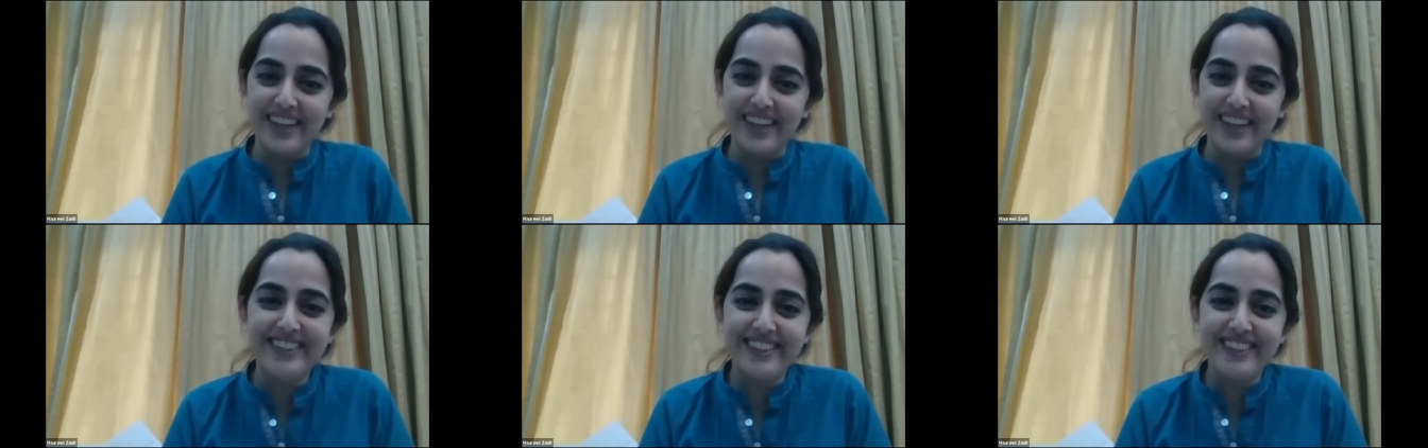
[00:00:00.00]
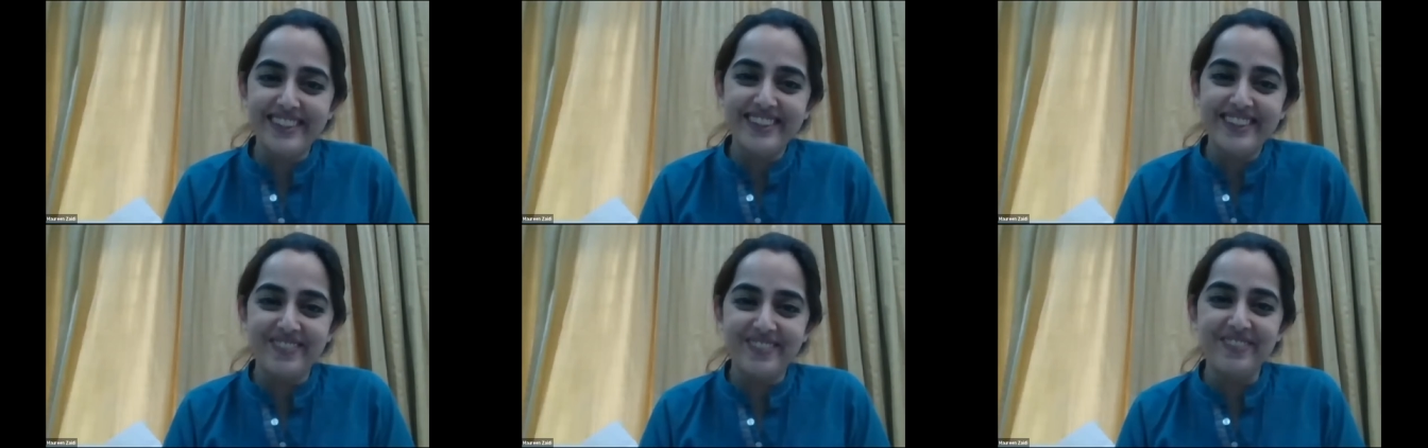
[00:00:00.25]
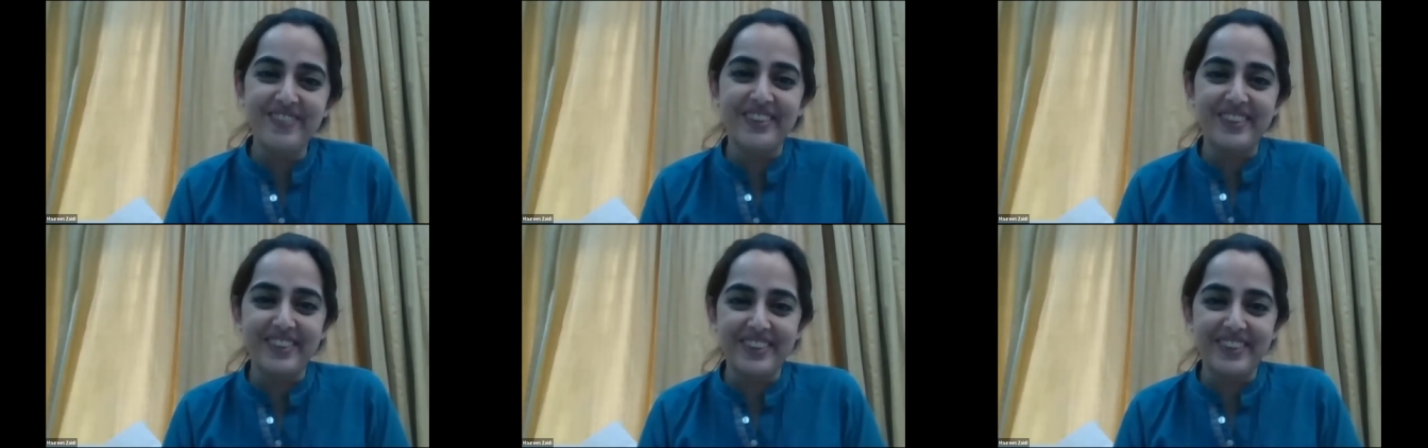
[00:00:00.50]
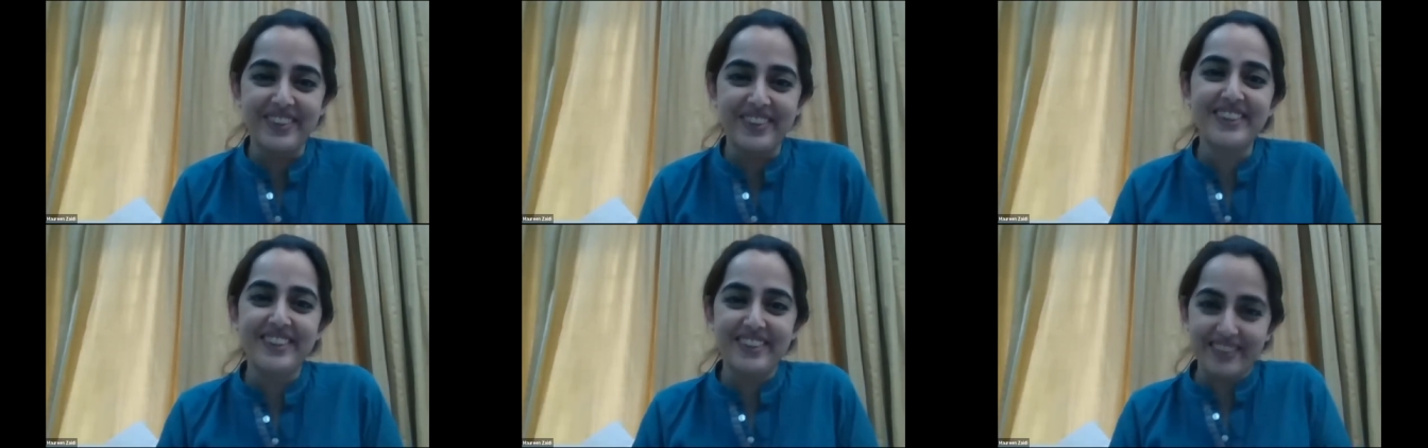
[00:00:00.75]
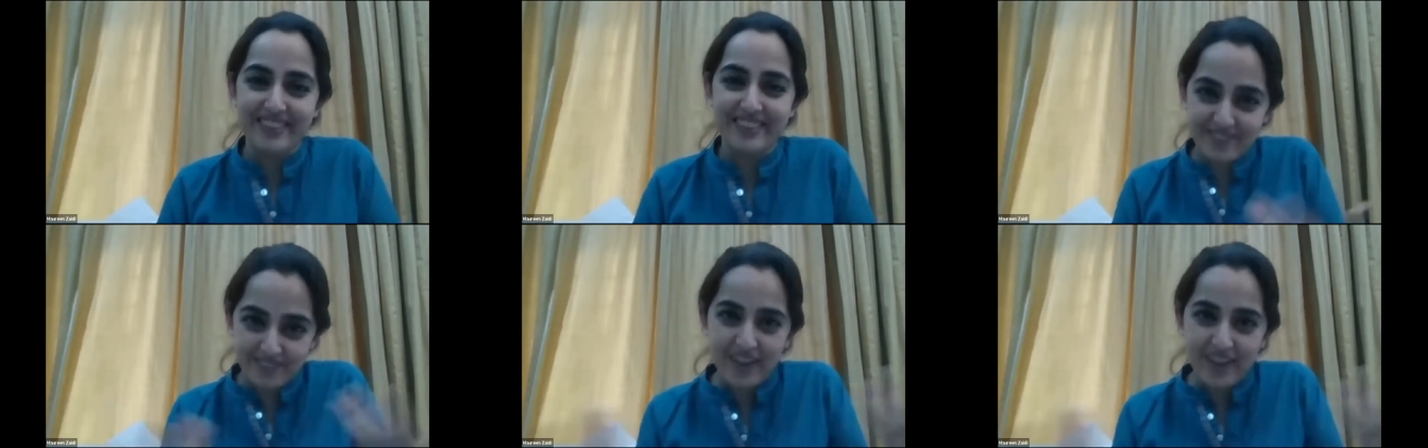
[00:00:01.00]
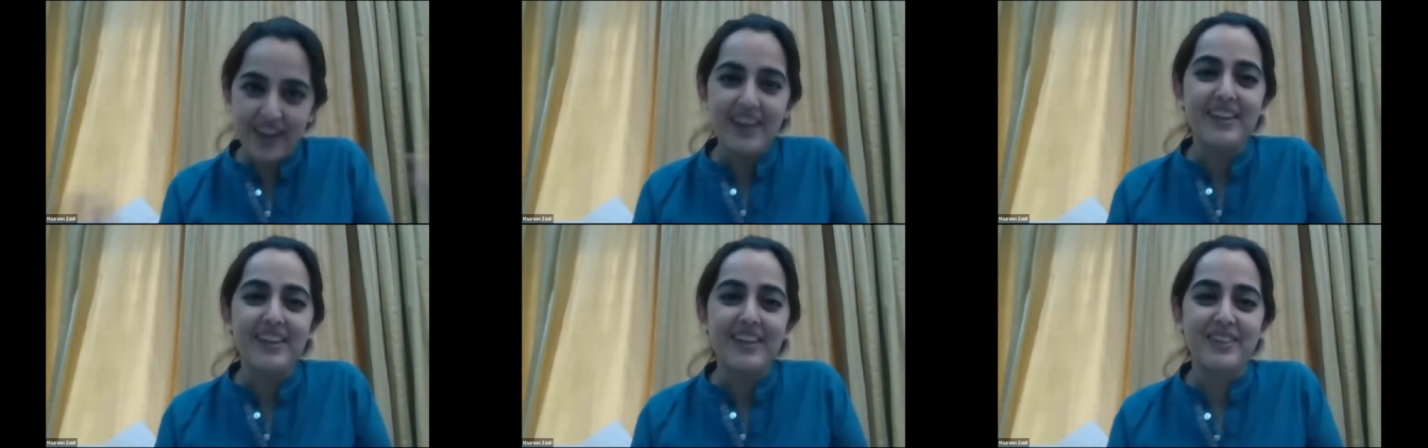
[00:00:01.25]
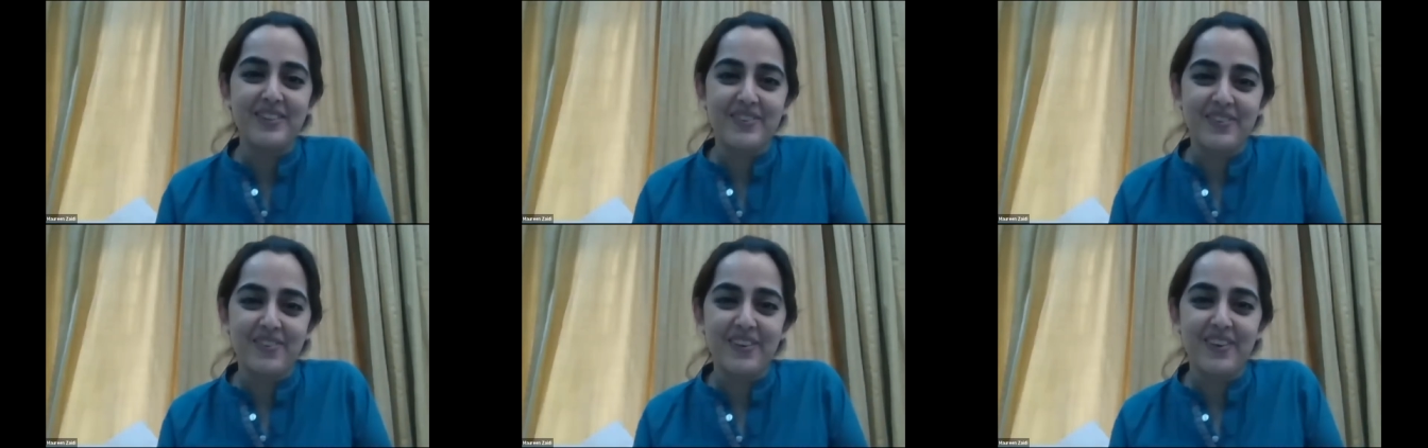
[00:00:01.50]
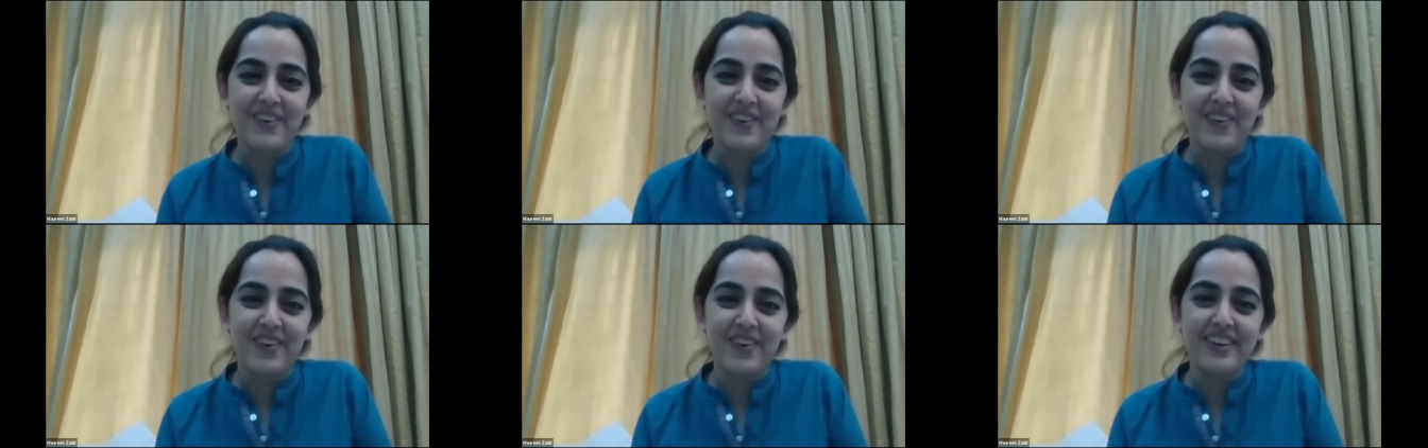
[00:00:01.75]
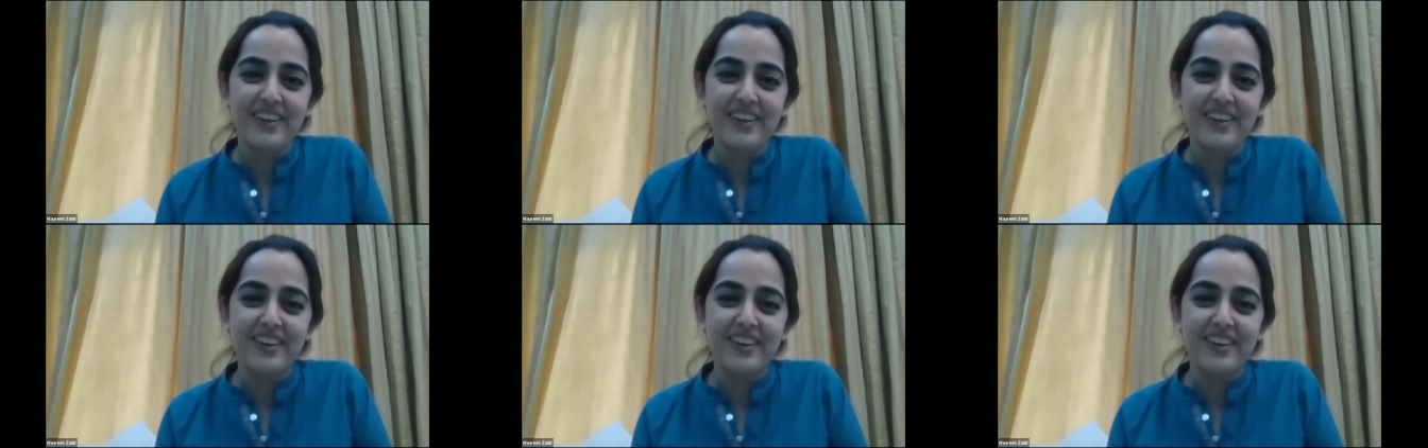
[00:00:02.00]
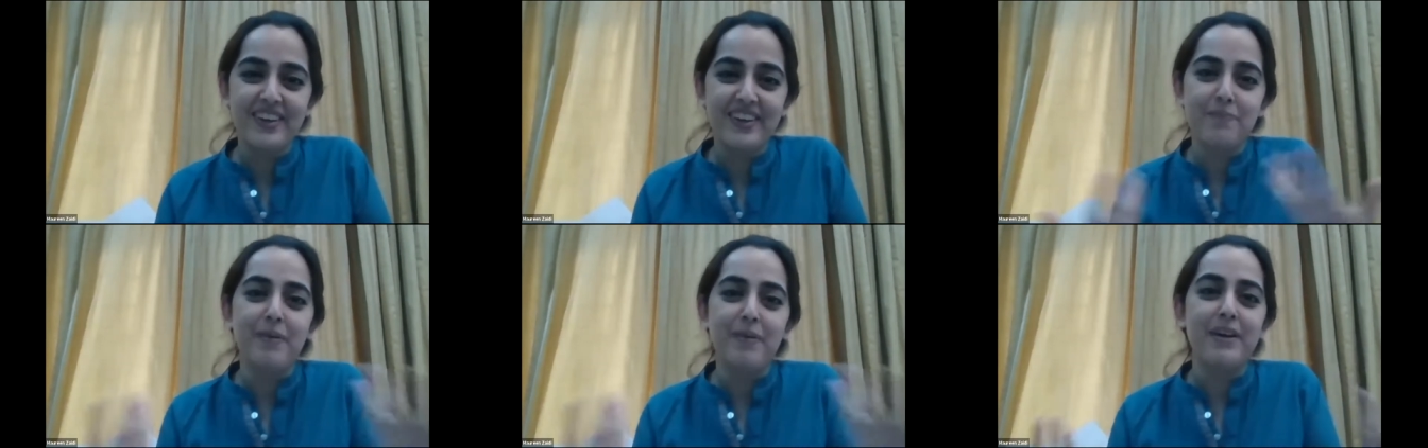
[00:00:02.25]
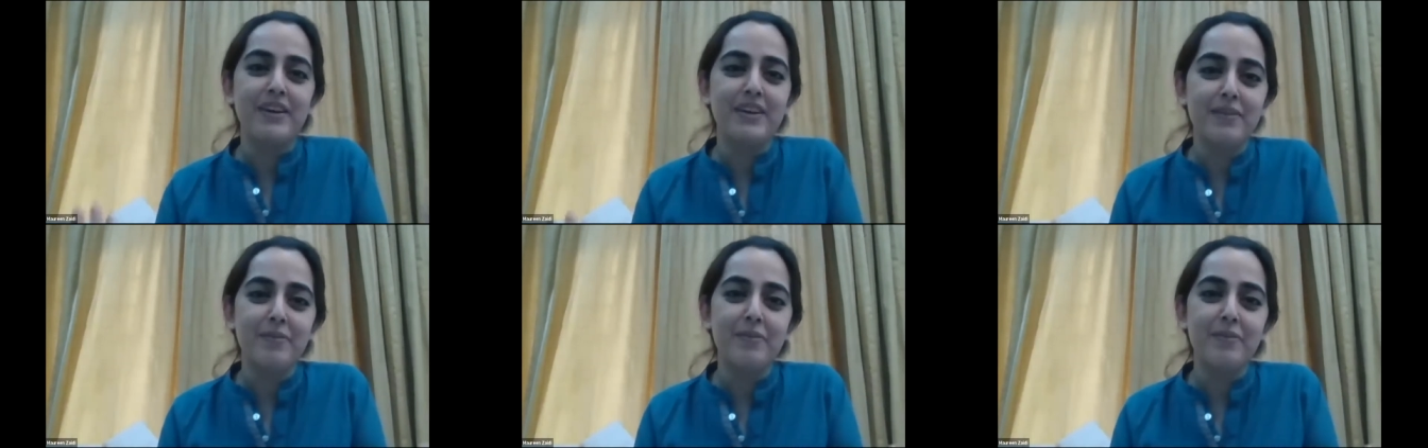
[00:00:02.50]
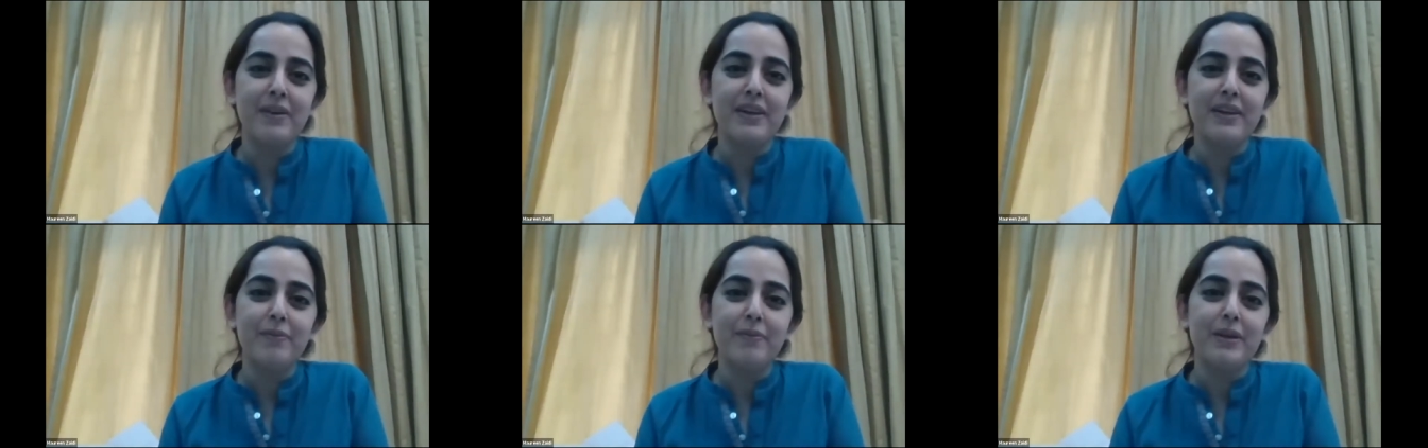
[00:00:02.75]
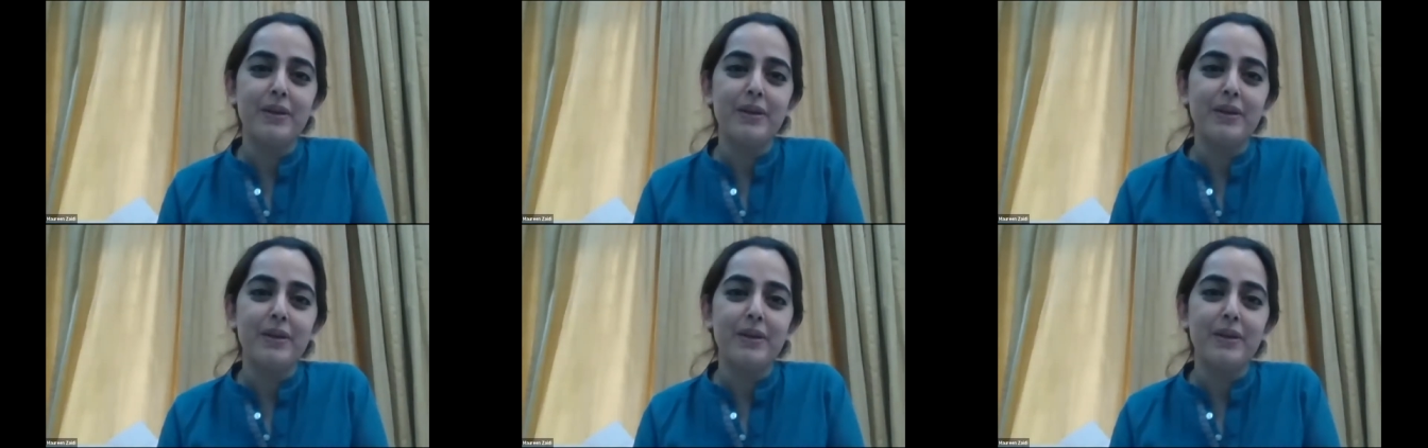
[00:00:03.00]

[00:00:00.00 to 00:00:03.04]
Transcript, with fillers: right? because while it's going on and there's a pandemic,